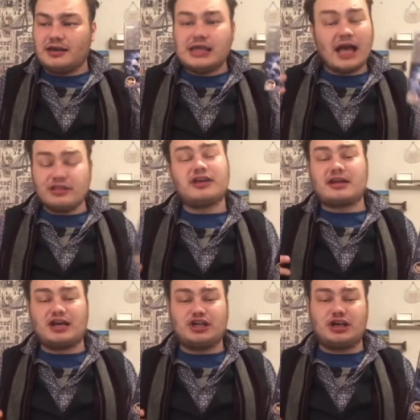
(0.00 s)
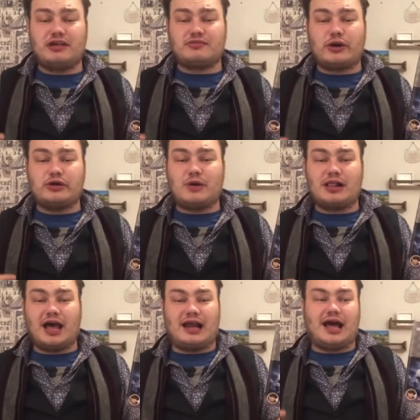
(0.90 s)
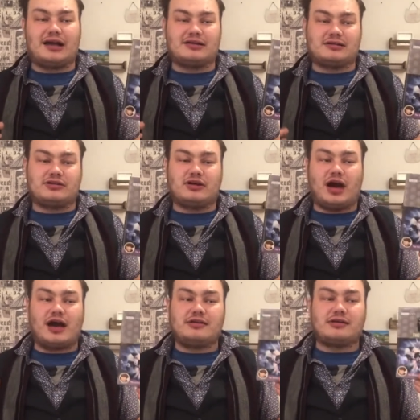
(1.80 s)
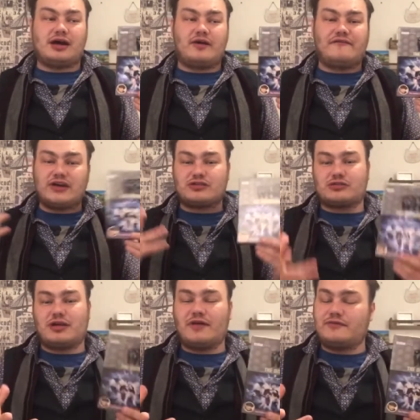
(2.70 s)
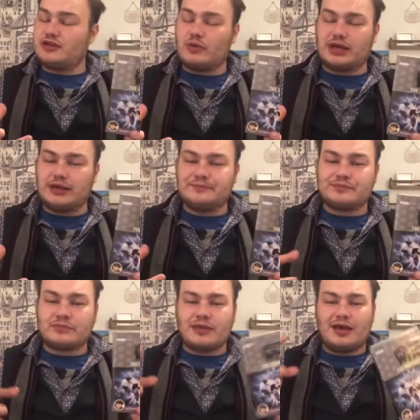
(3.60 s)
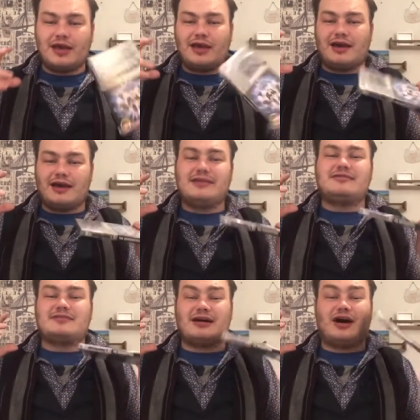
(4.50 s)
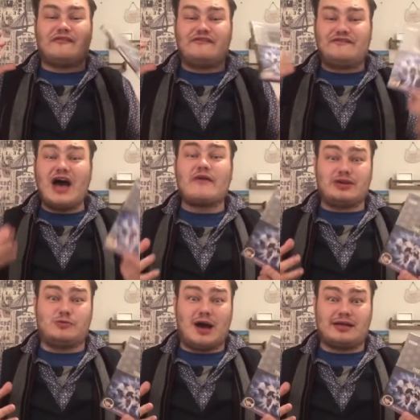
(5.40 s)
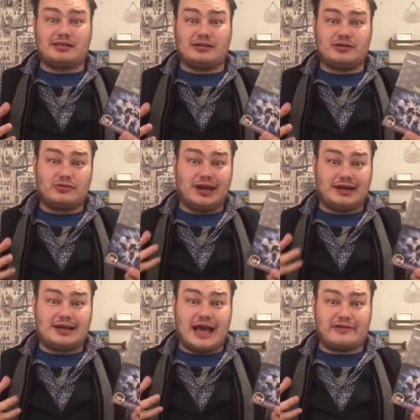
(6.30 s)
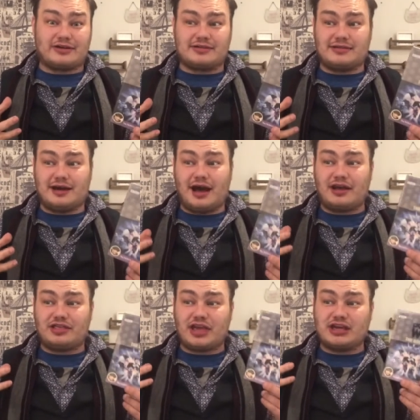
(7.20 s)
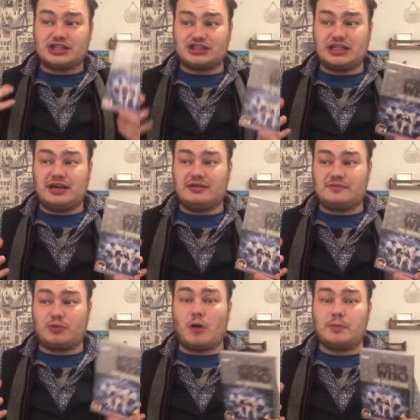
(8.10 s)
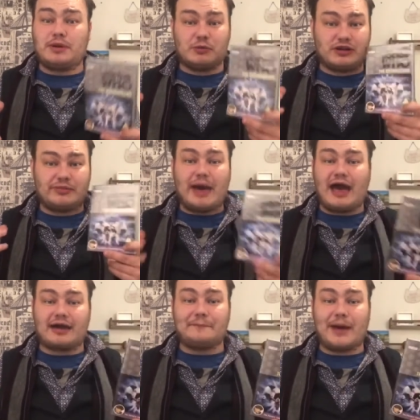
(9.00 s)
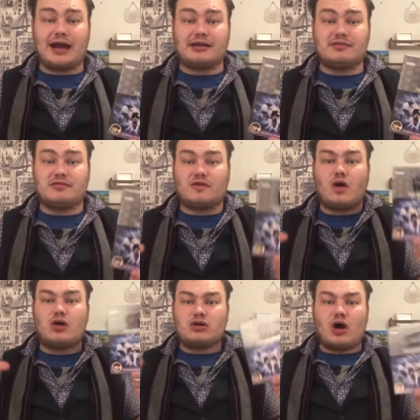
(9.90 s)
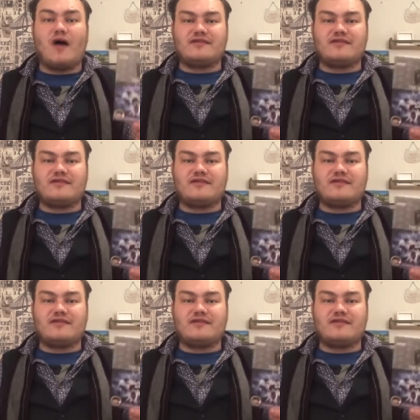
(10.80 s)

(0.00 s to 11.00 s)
I think it actually is very well handled here. And Zoe is a very well written character. I think she is probably one of the better companions of